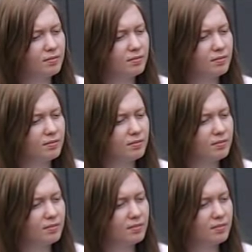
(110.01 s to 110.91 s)

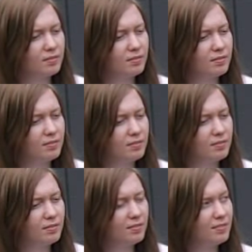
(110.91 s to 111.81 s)

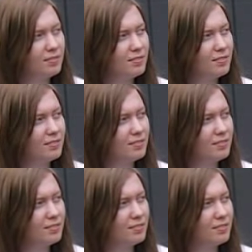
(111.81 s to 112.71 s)

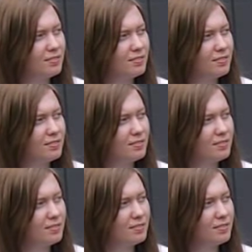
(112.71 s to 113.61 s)

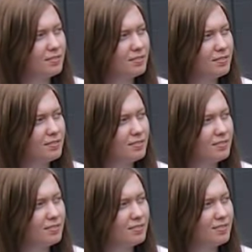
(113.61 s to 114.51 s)

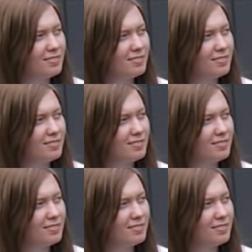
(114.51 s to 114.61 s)
The person shown says nothing.